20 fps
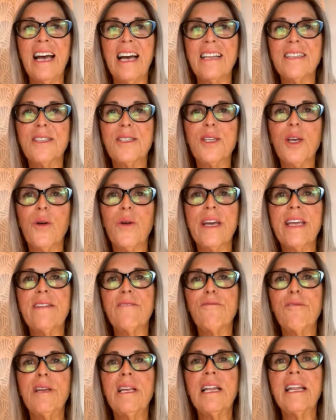And so
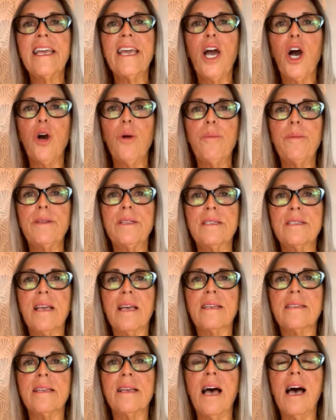it really opens
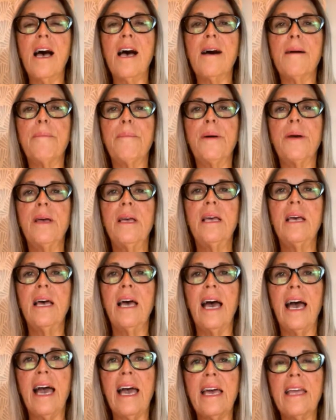us up.
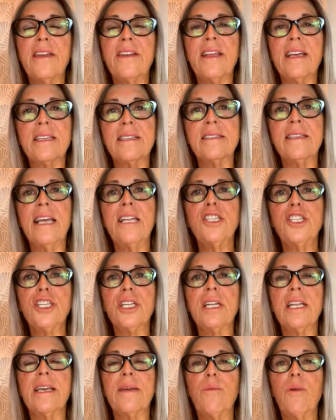And
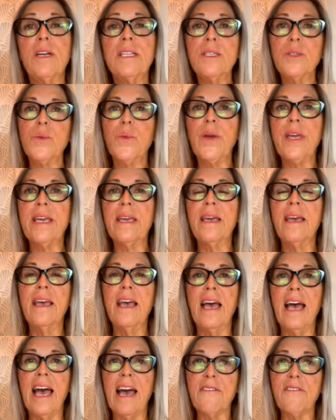essentially, once we
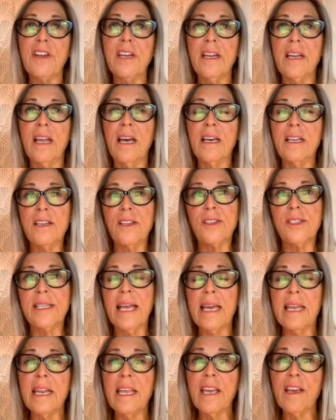have an
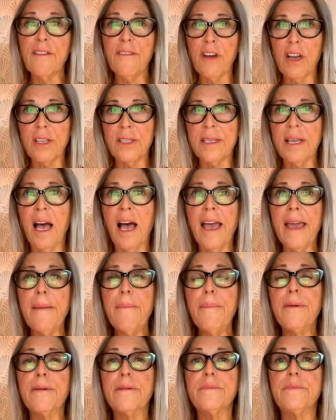understanding of our
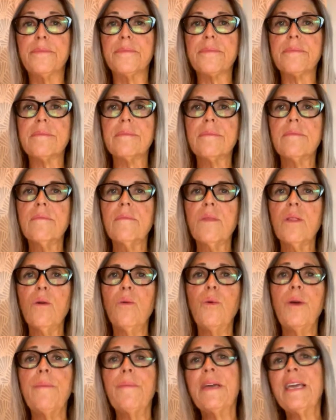type,
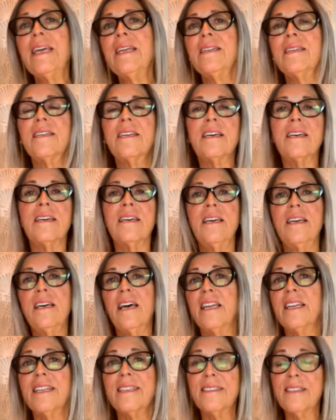we begin to,
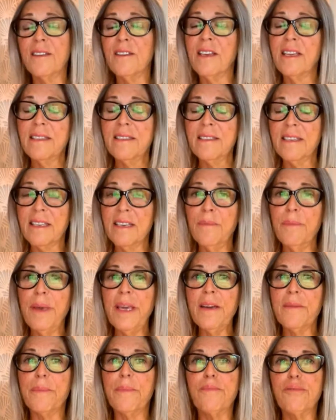and it can
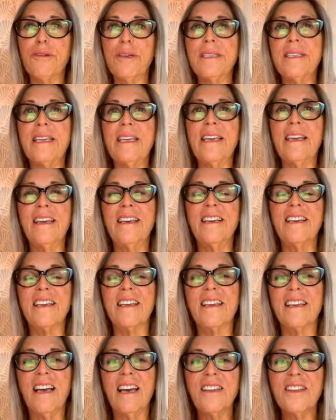be a pretty
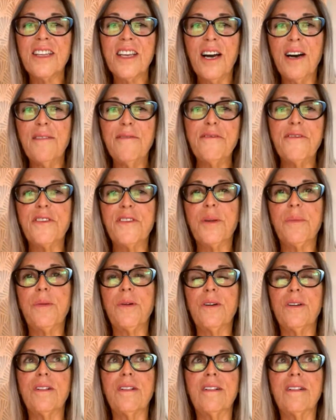
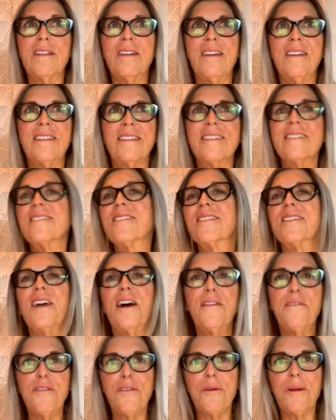uncomfortable
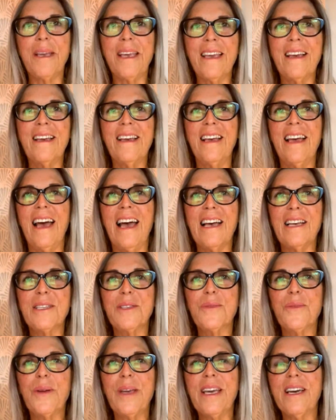discovery
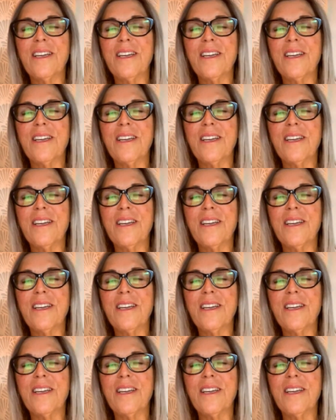as we